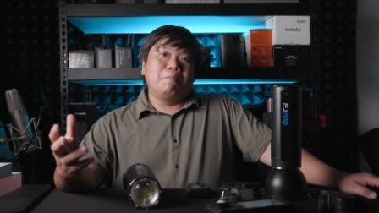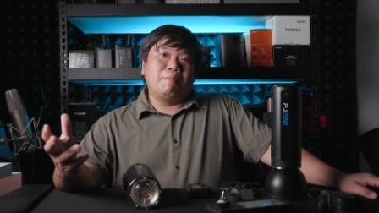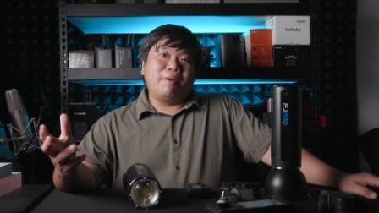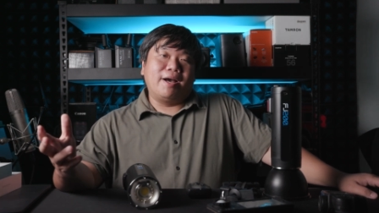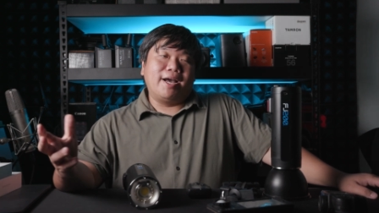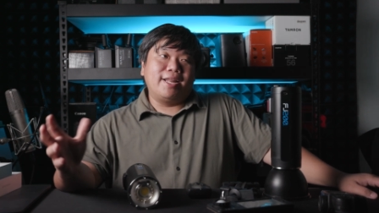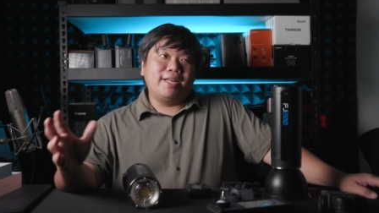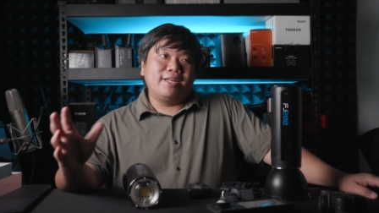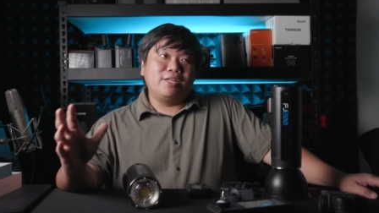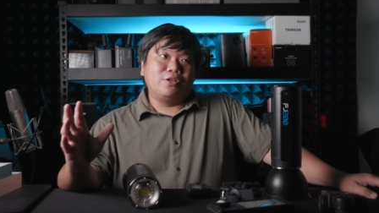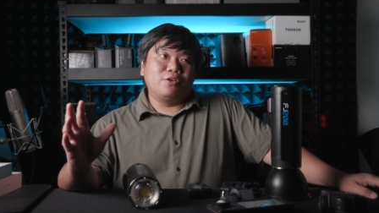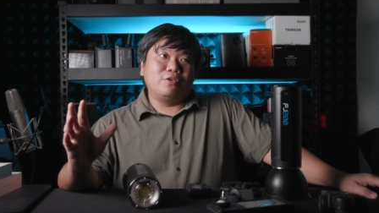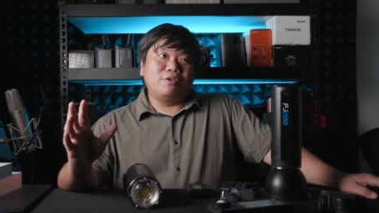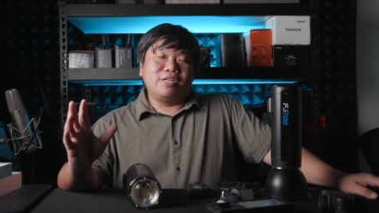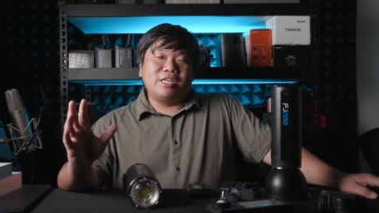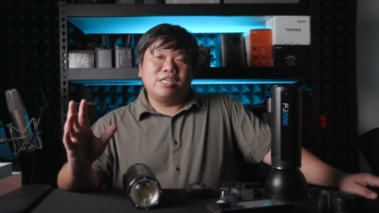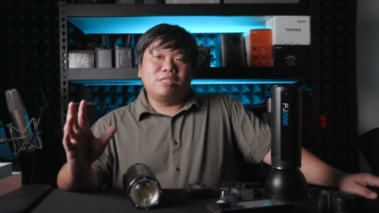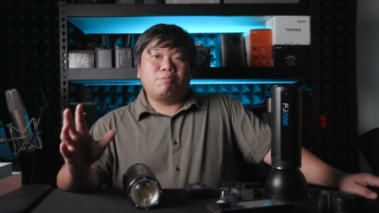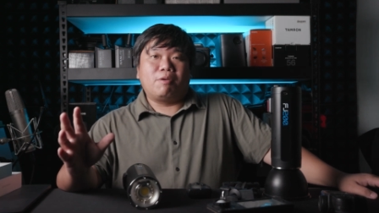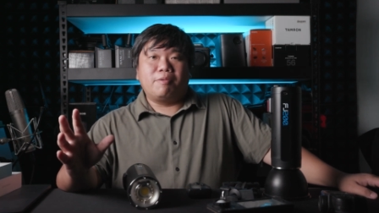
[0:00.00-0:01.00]
but you know,
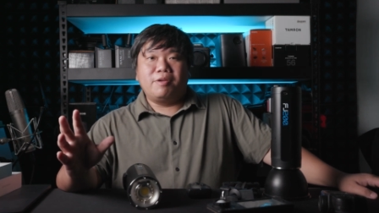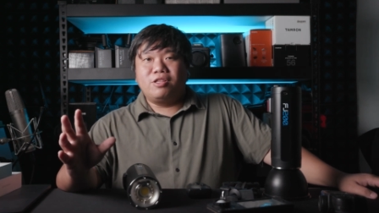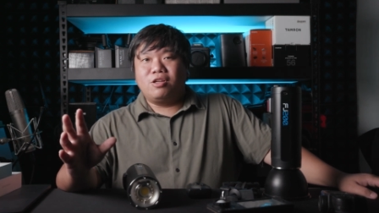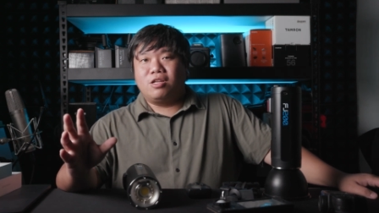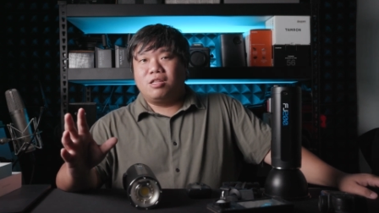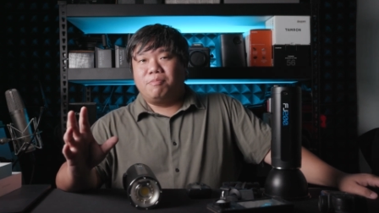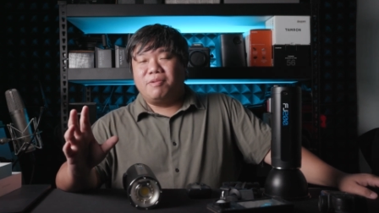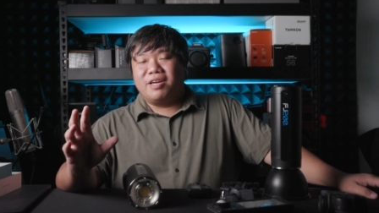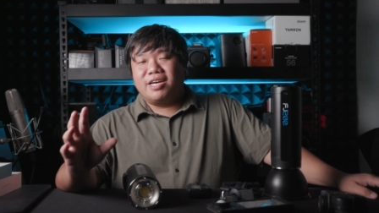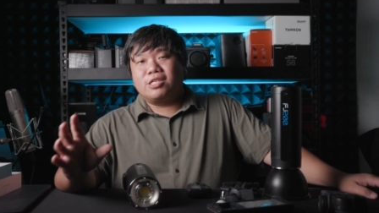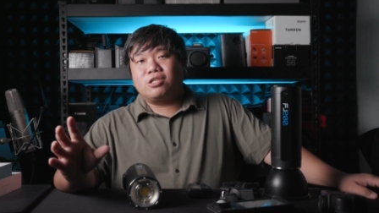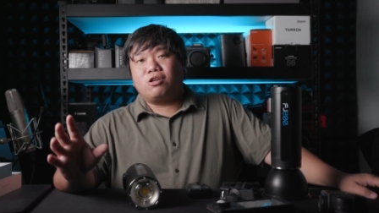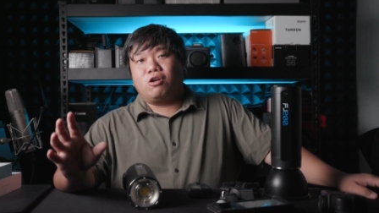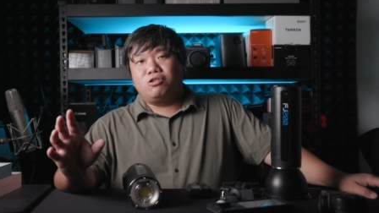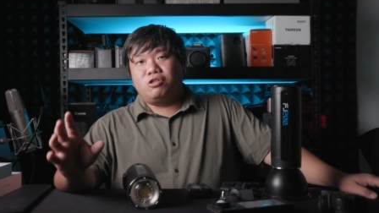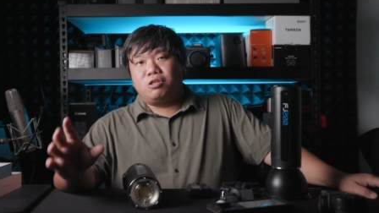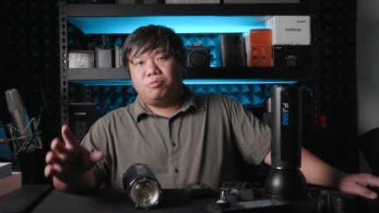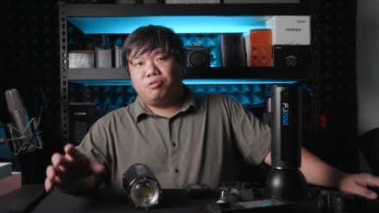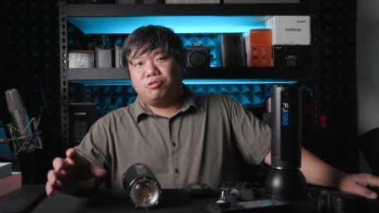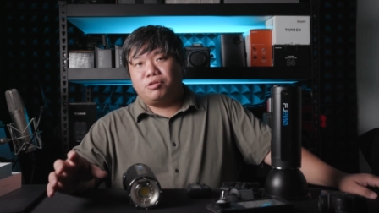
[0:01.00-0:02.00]
it's probably not the biggest
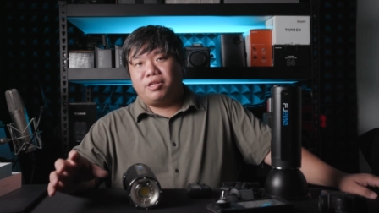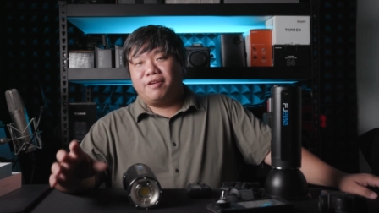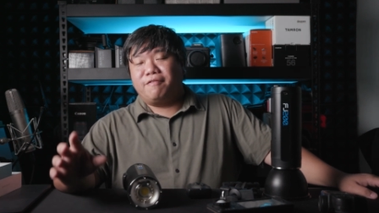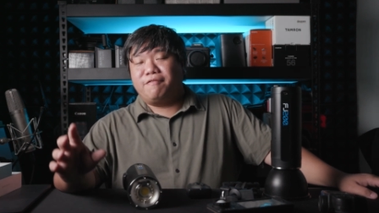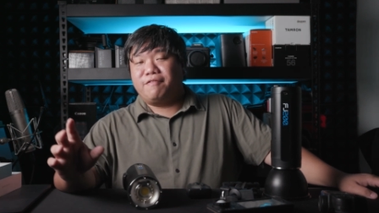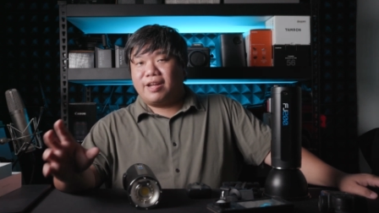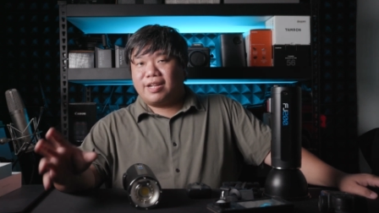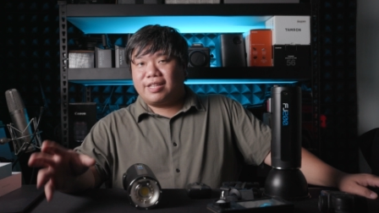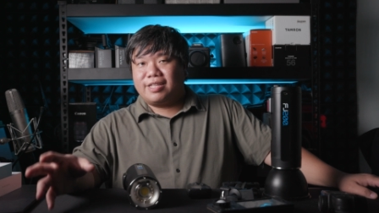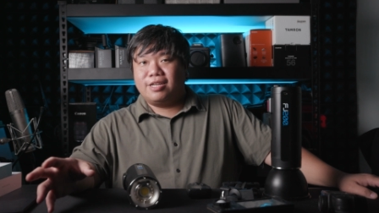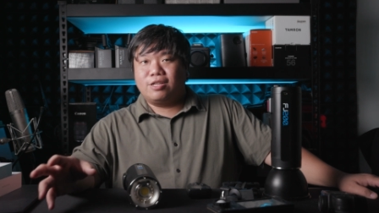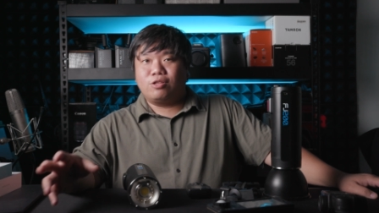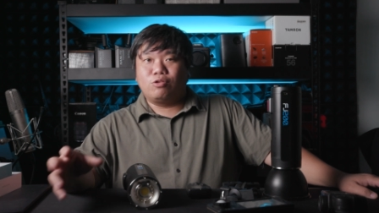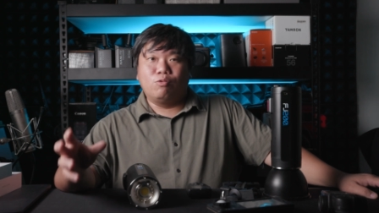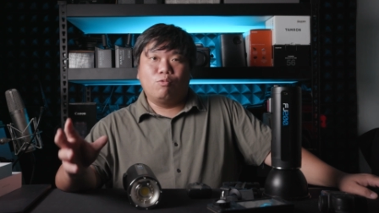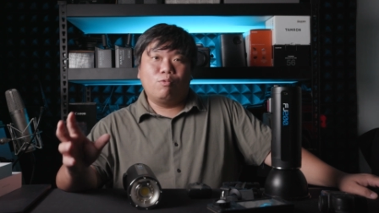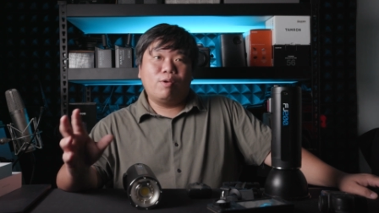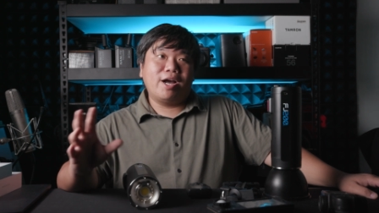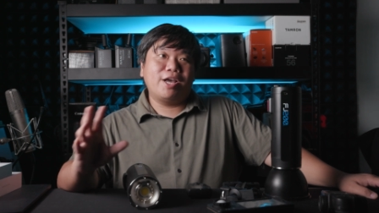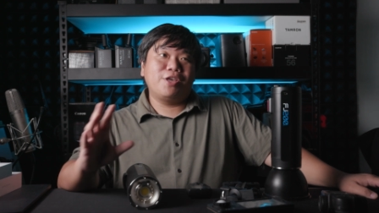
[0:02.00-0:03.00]
contributing factor
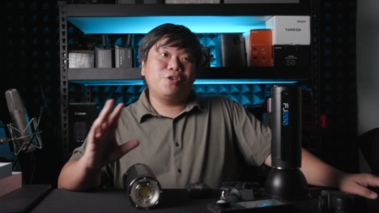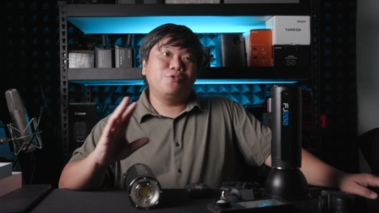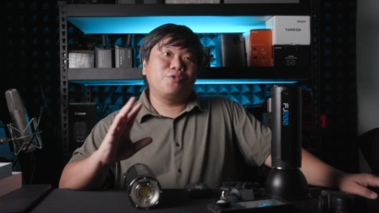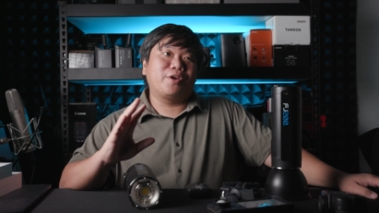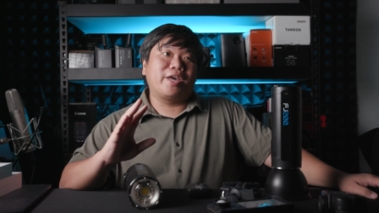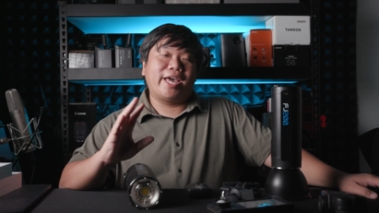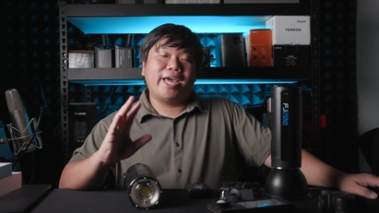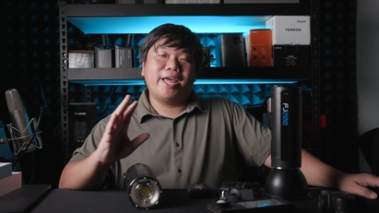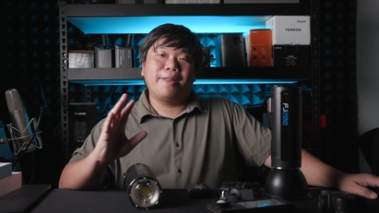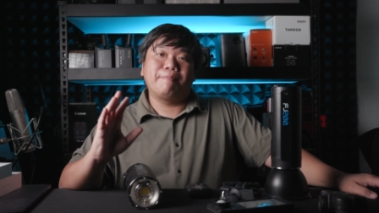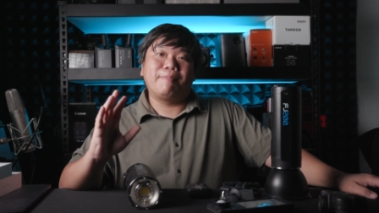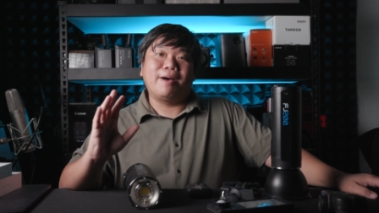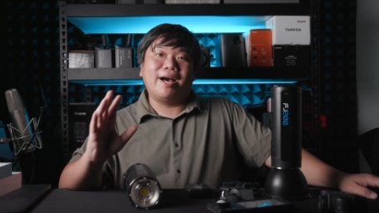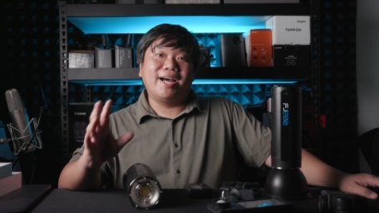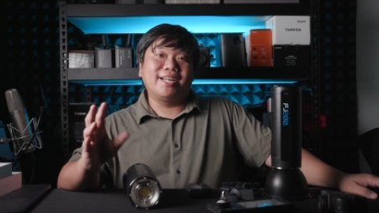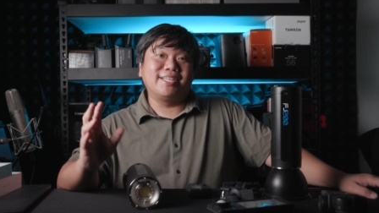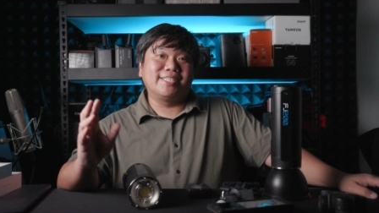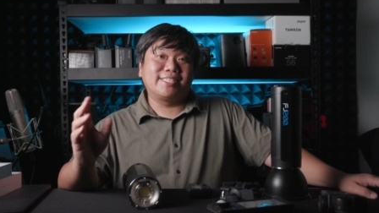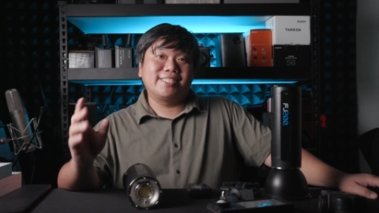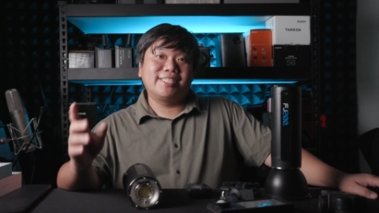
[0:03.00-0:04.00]
to why you can
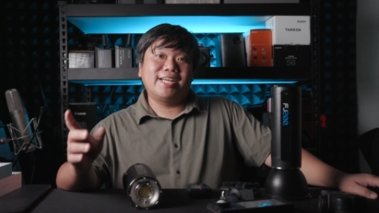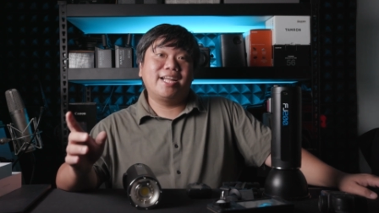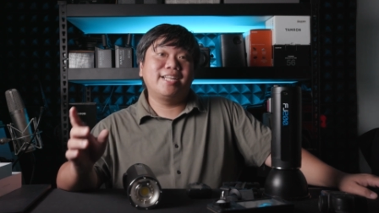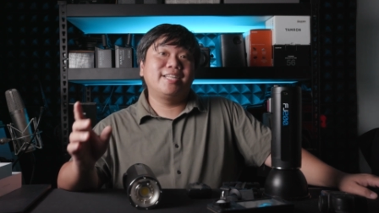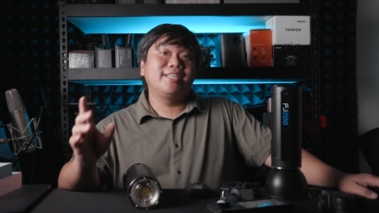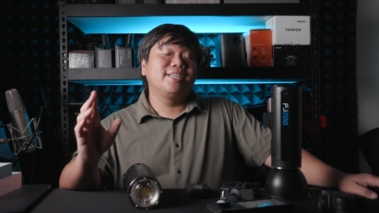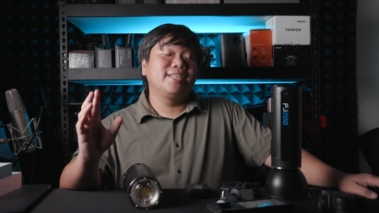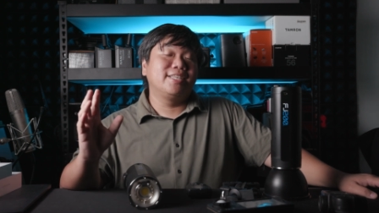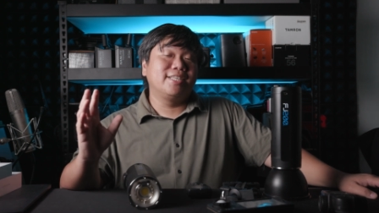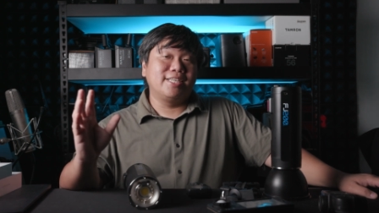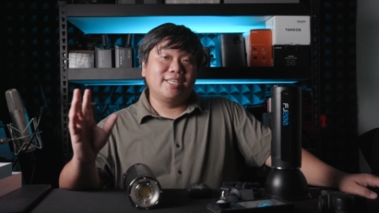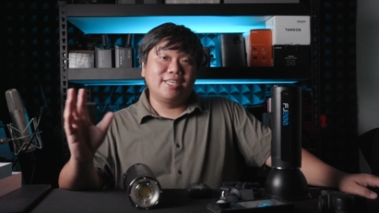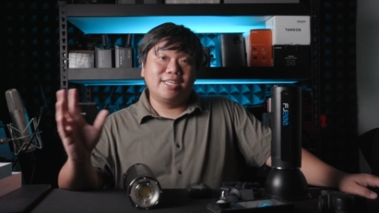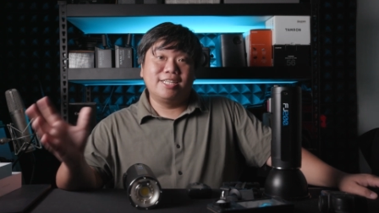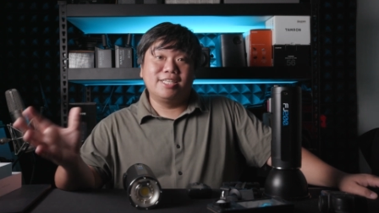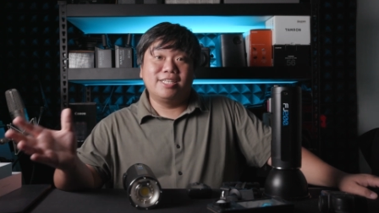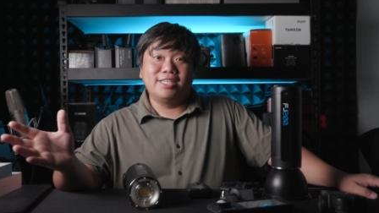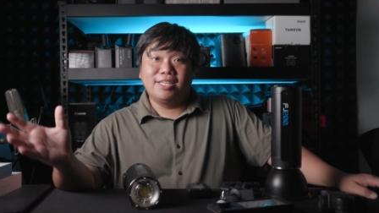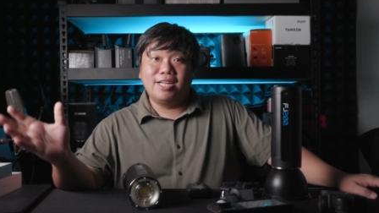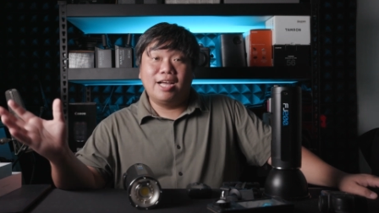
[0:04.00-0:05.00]
par the sun
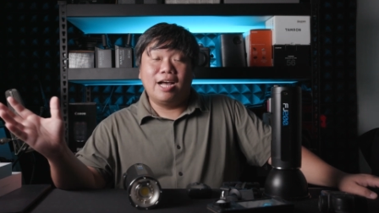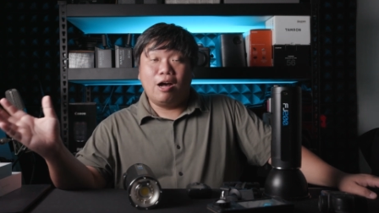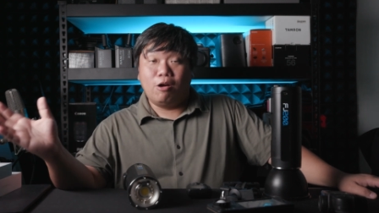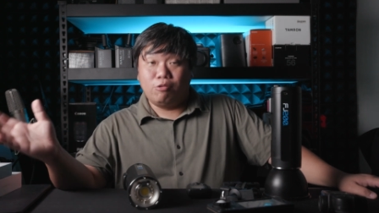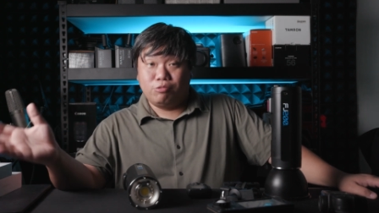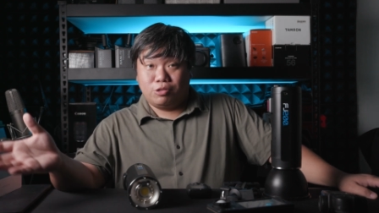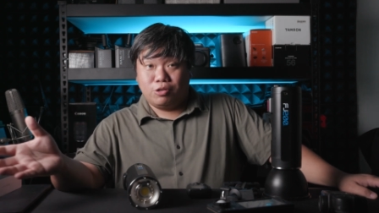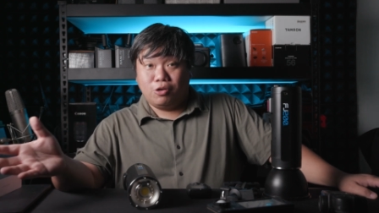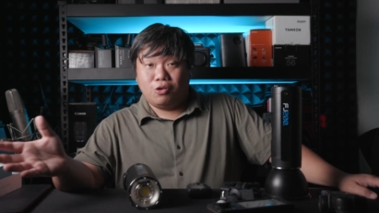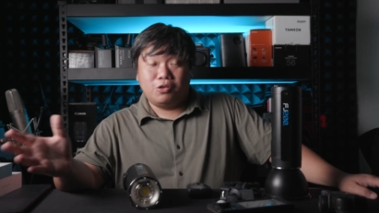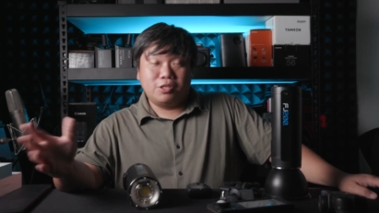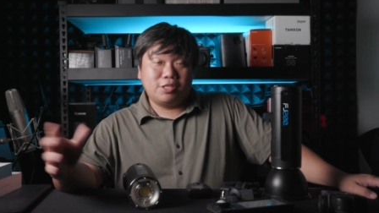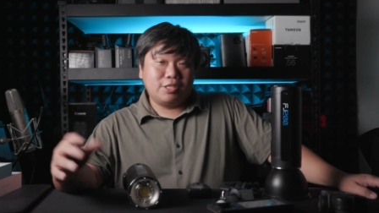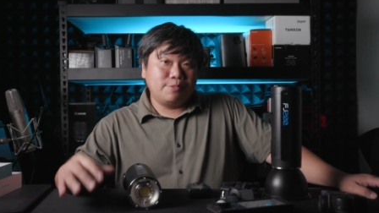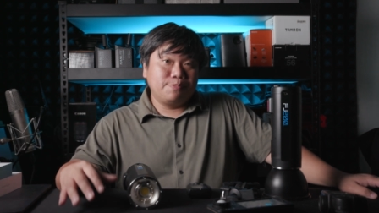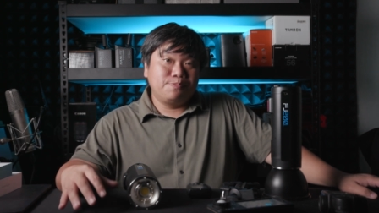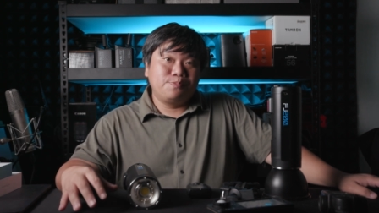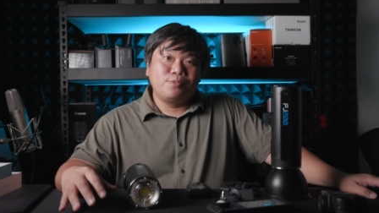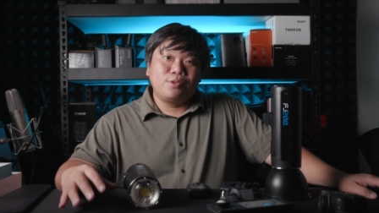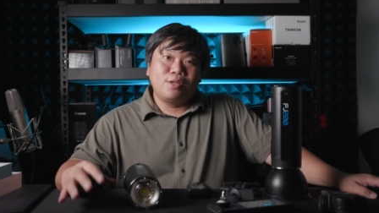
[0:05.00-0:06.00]
in outdoors.